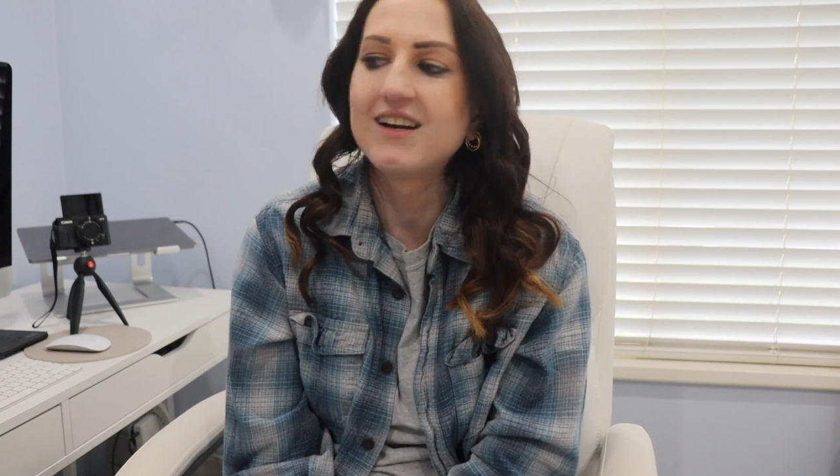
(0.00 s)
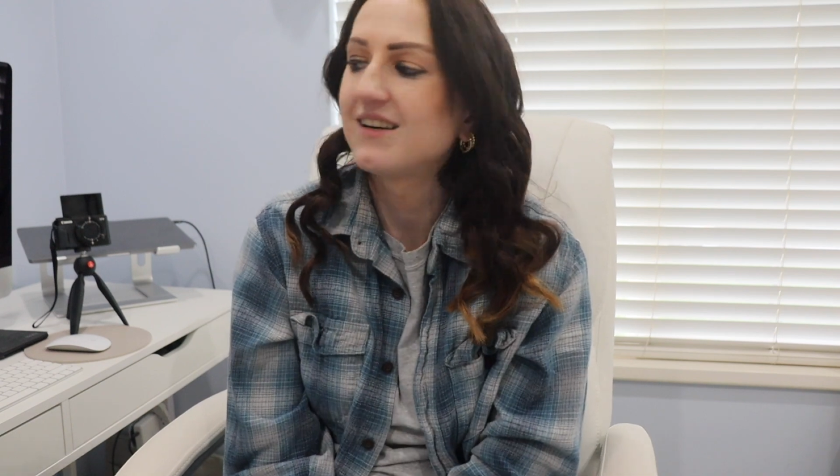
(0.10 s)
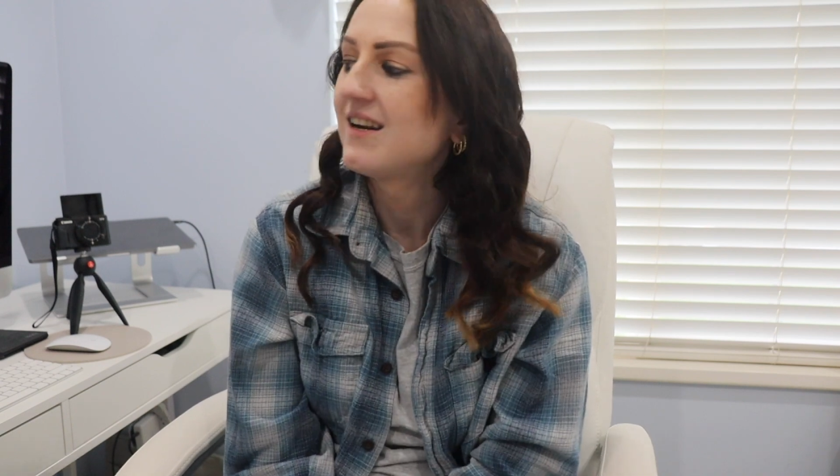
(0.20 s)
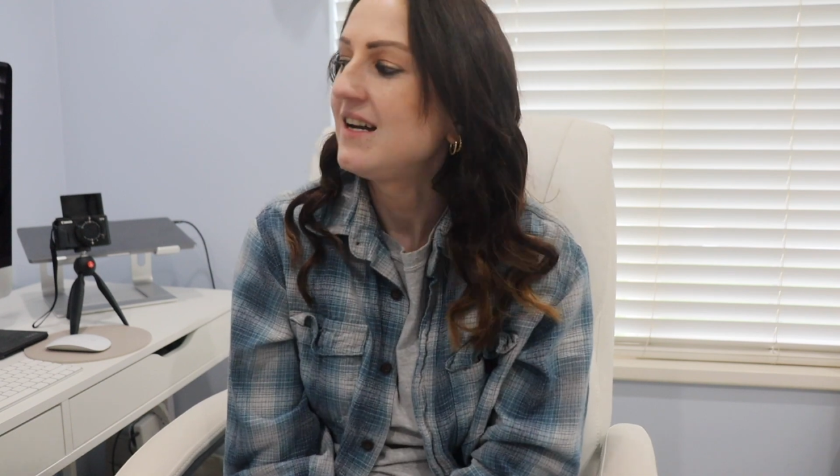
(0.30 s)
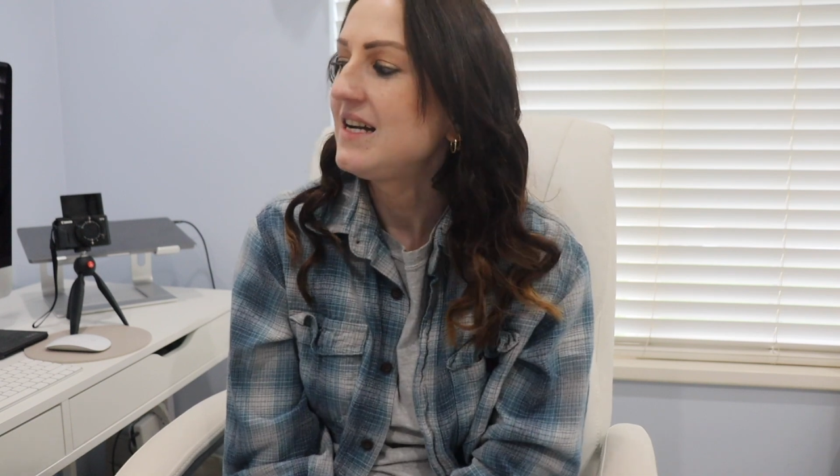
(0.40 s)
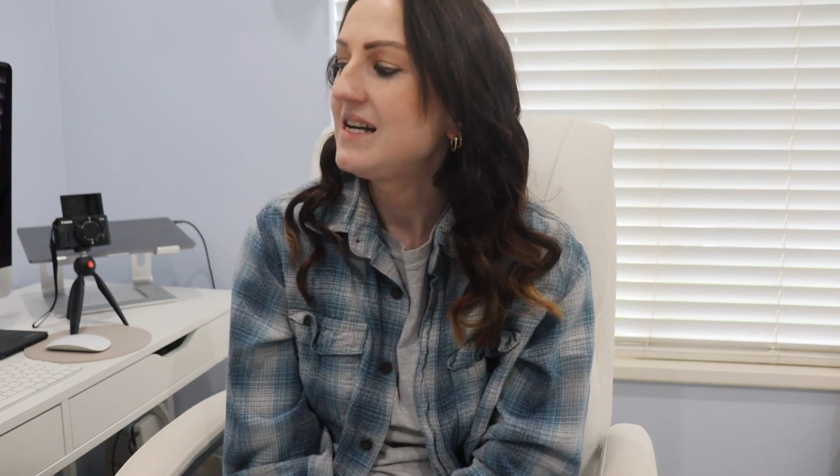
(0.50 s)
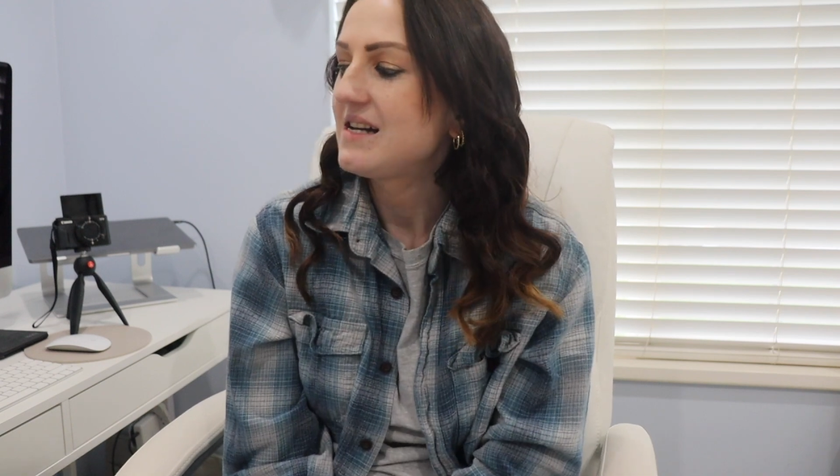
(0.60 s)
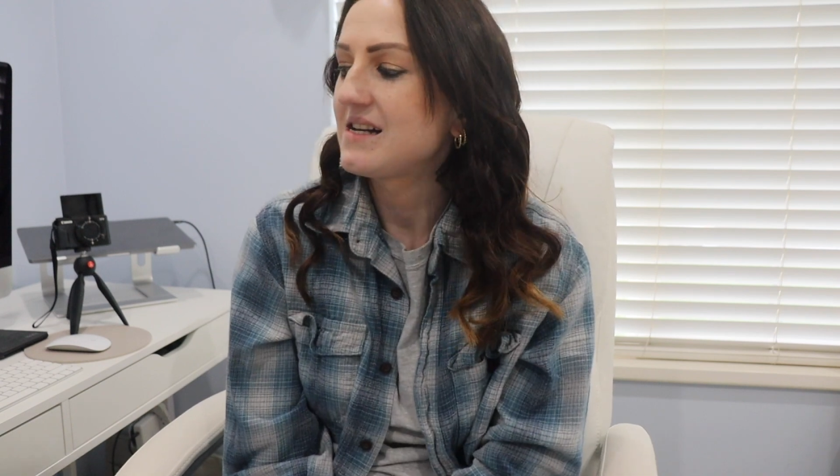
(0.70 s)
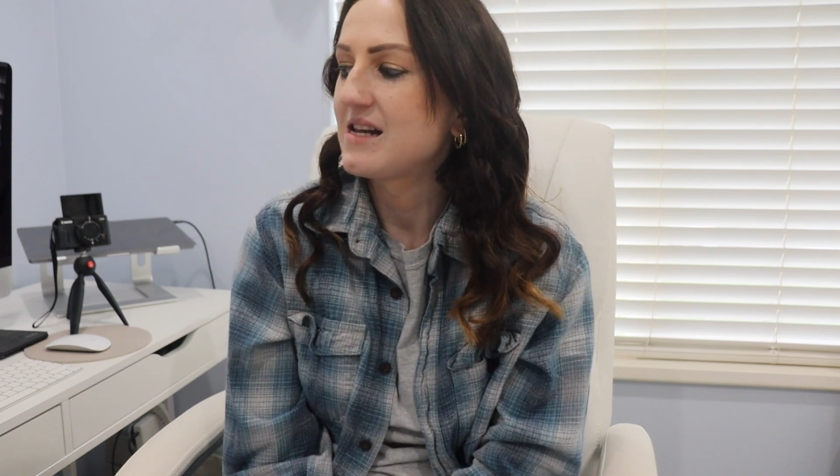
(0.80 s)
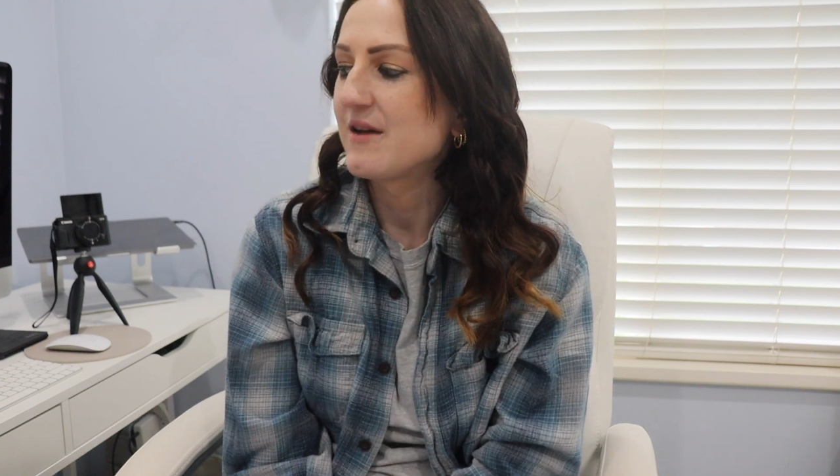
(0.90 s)
there.
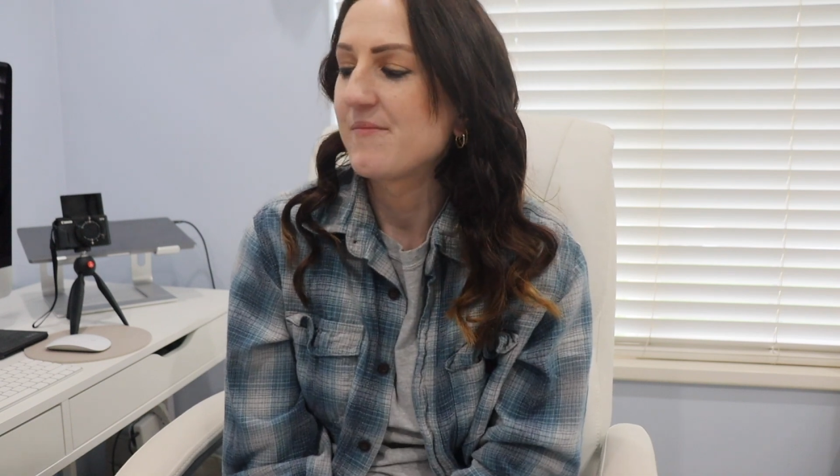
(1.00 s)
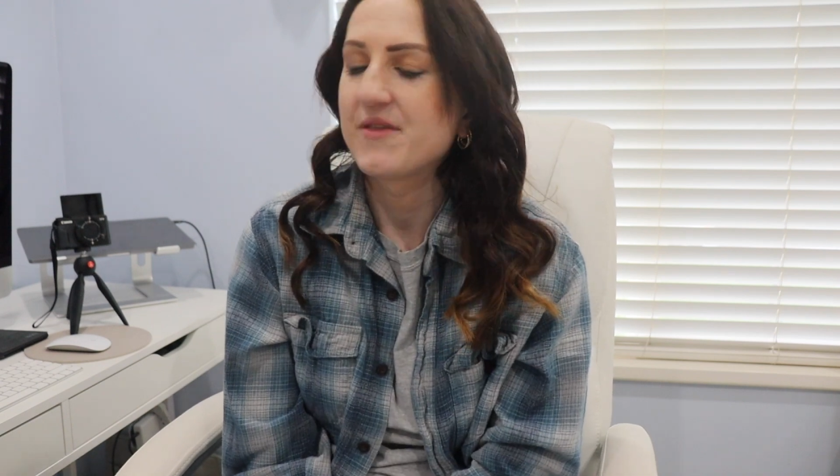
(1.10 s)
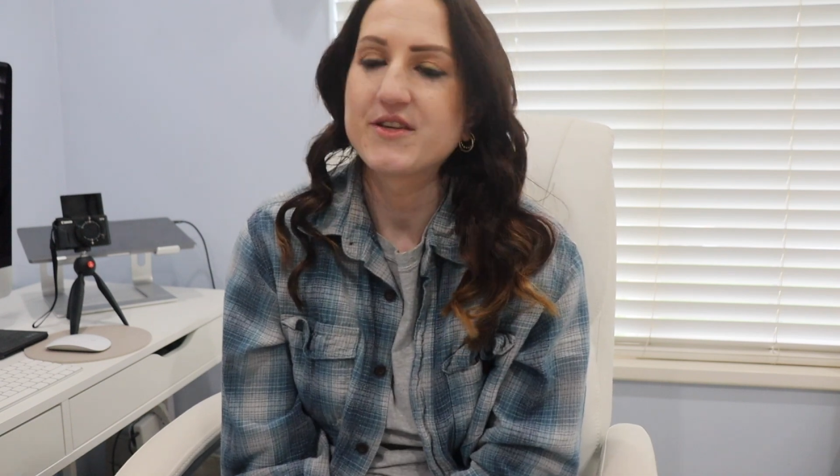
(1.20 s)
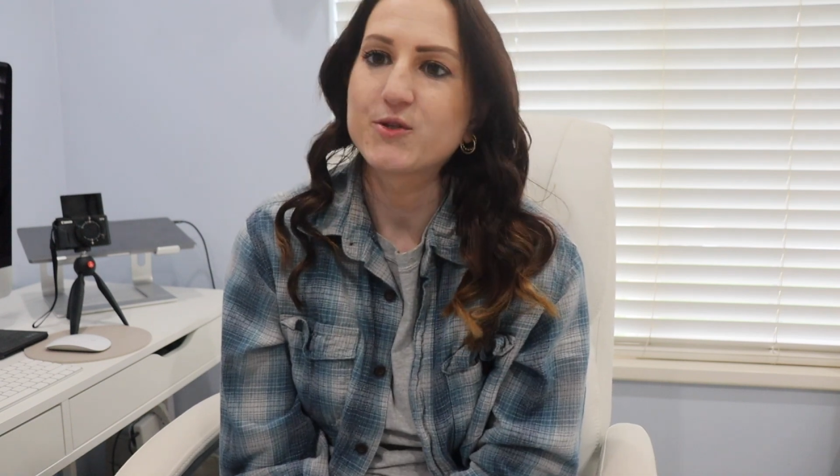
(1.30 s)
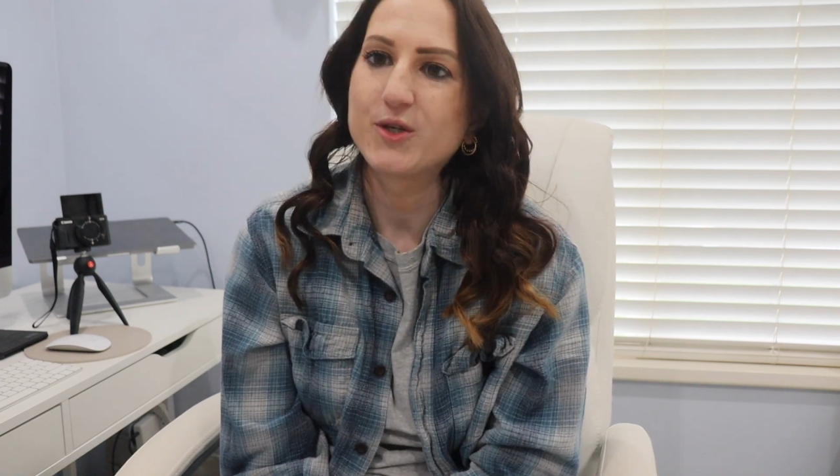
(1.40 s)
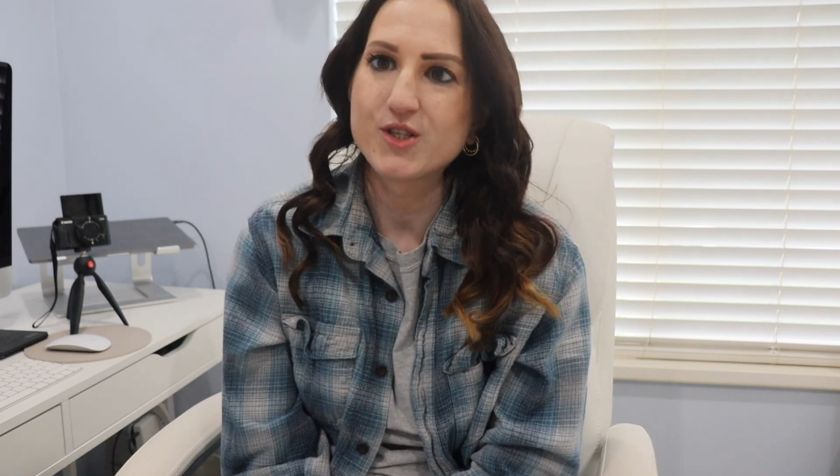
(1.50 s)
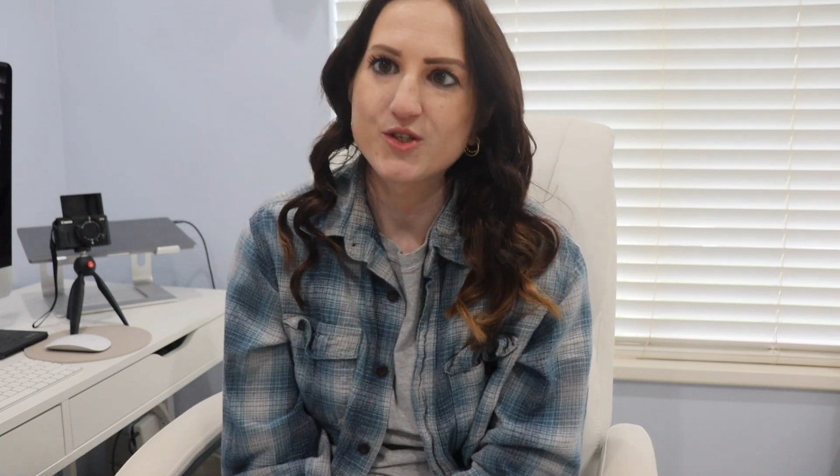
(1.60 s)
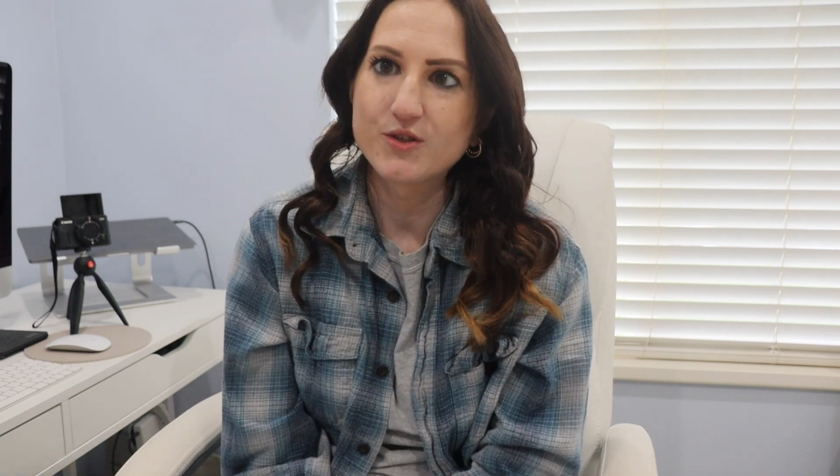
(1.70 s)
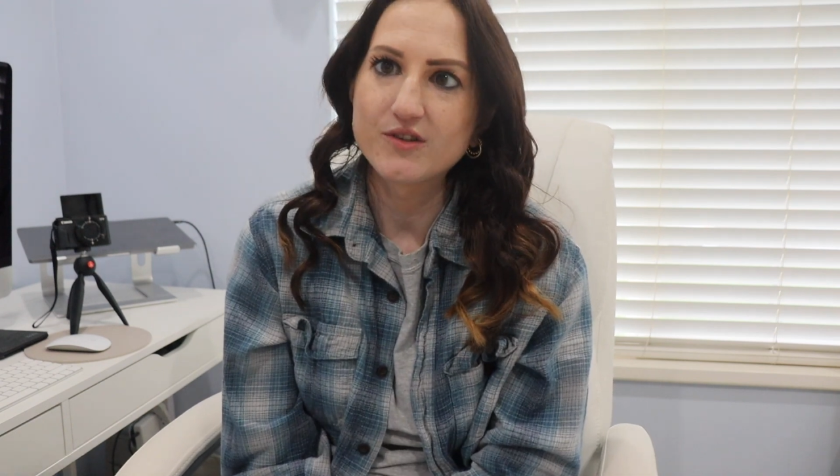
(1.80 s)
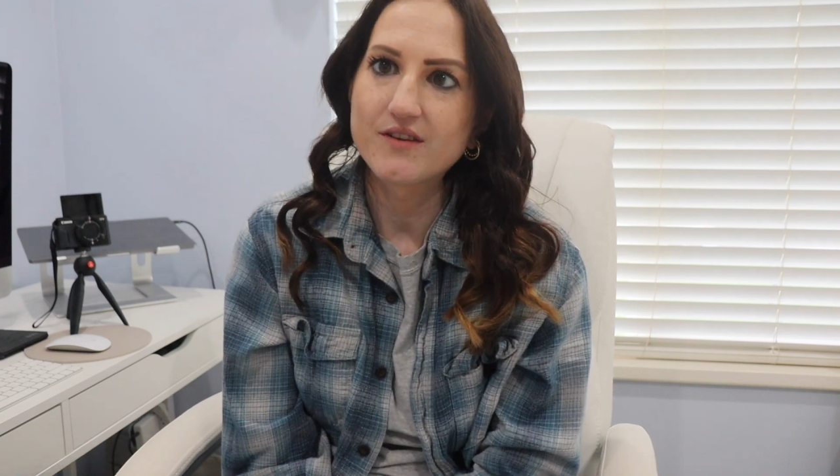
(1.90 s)
um, the screen
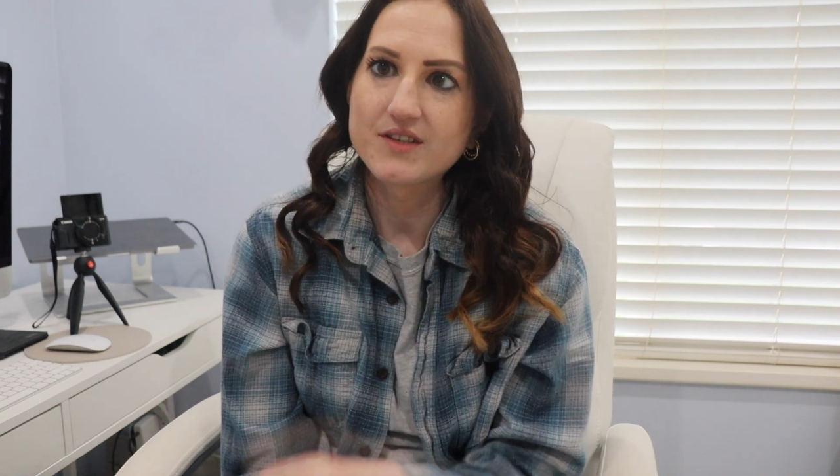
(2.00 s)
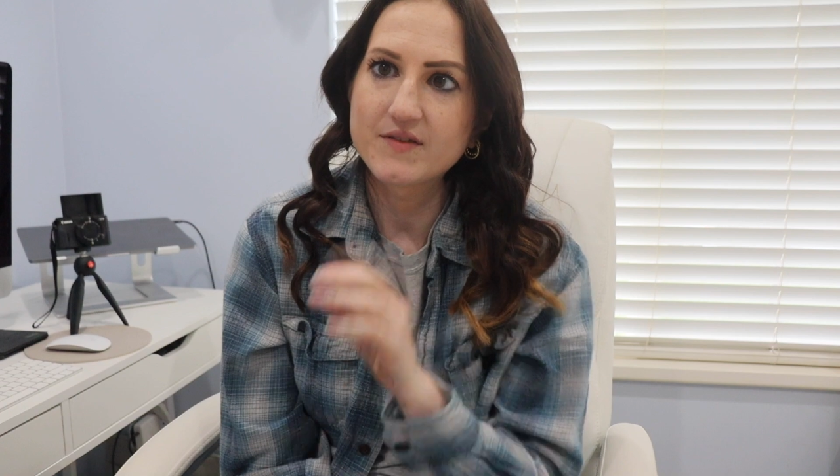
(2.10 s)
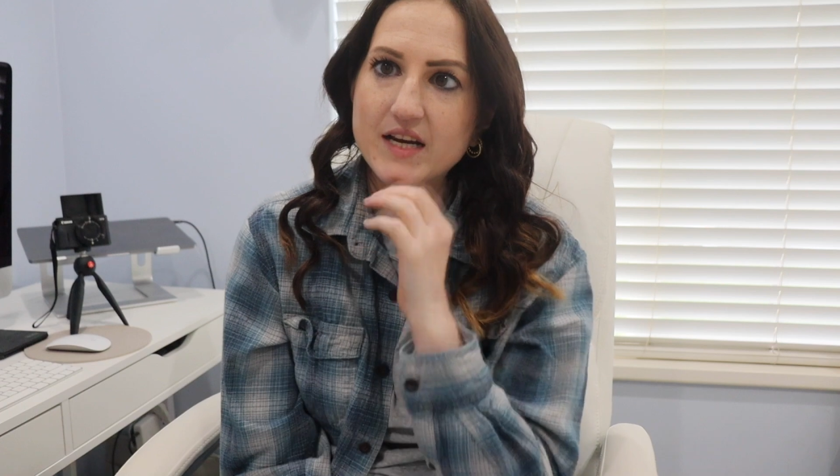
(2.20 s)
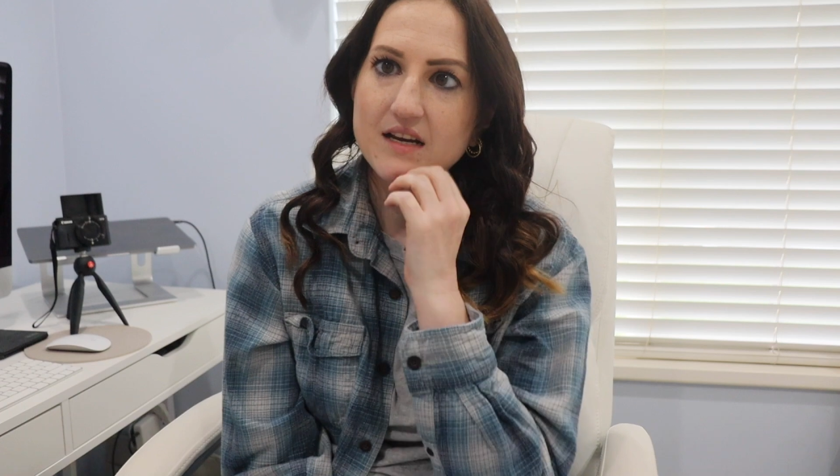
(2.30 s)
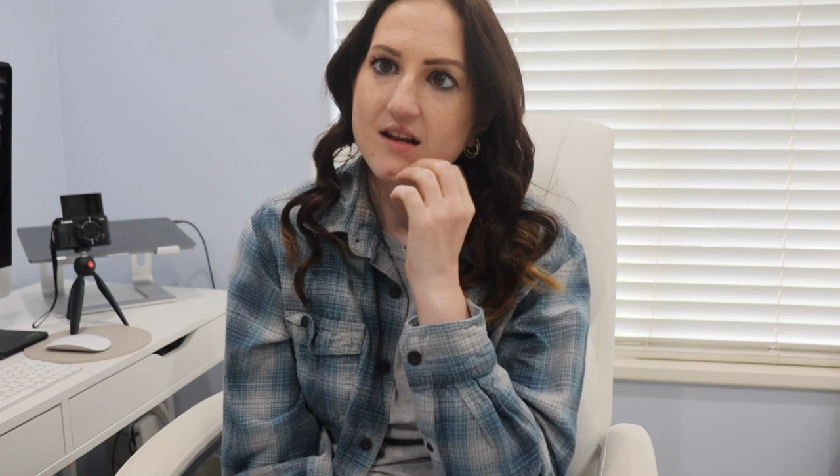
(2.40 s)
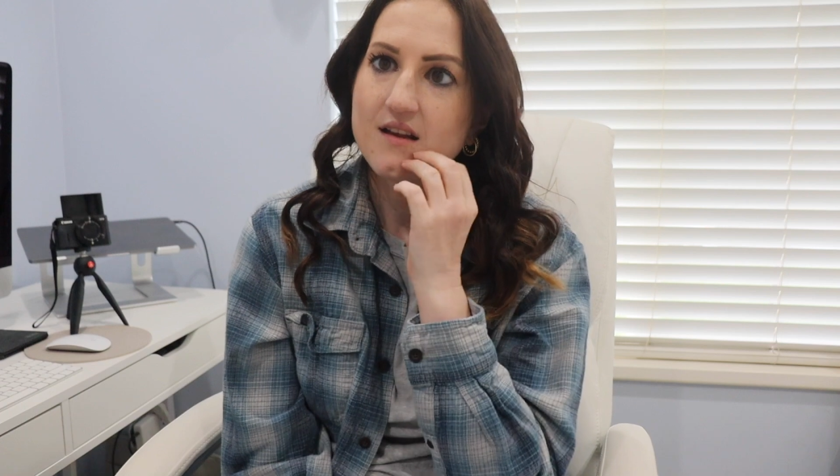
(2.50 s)
just turned off, it's fine.